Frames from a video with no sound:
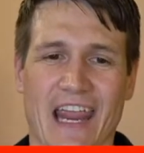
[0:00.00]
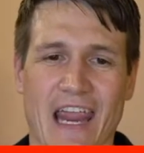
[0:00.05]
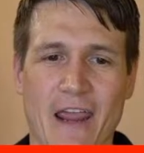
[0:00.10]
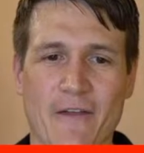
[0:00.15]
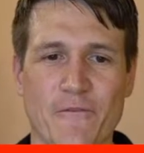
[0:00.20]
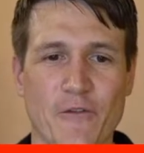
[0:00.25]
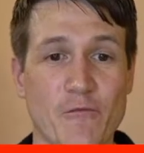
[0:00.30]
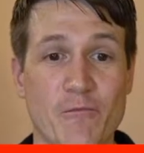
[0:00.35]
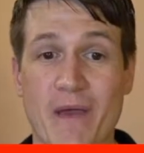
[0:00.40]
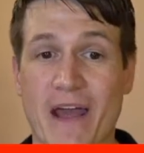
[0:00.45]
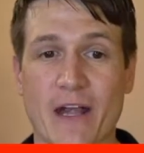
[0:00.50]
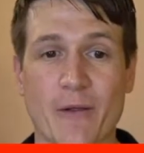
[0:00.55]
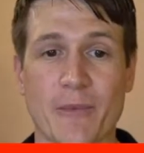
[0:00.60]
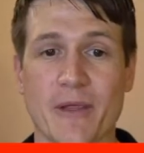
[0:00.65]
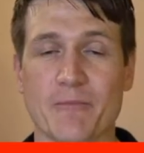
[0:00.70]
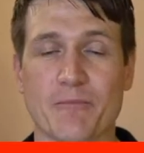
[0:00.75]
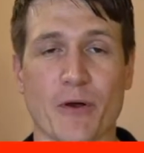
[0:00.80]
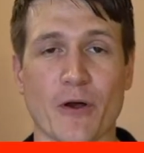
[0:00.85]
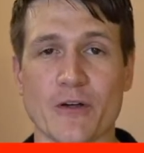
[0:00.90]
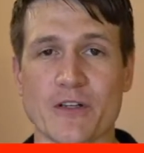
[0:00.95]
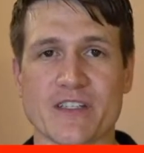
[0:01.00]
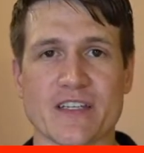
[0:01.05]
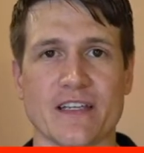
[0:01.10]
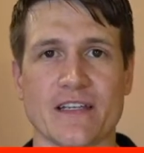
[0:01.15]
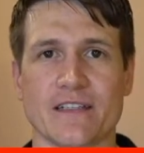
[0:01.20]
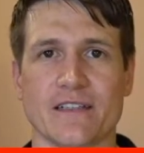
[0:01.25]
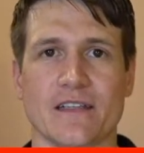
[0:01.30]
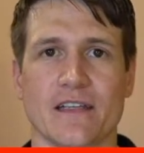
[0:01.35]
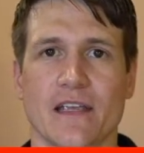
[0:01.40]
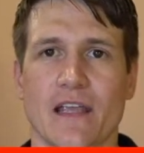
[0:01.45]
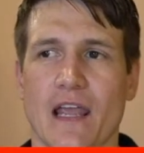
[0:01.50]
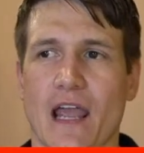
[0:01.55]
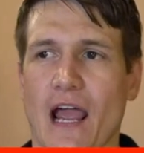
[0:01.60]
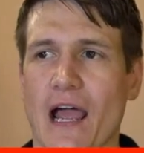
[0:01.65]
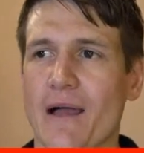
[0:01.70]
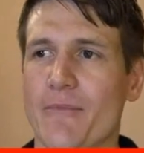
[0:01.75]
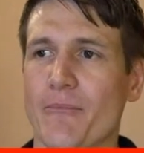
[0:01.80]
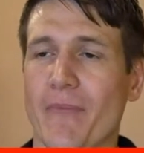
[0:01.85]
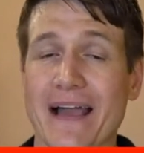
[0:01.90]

If you've met him in person, uh,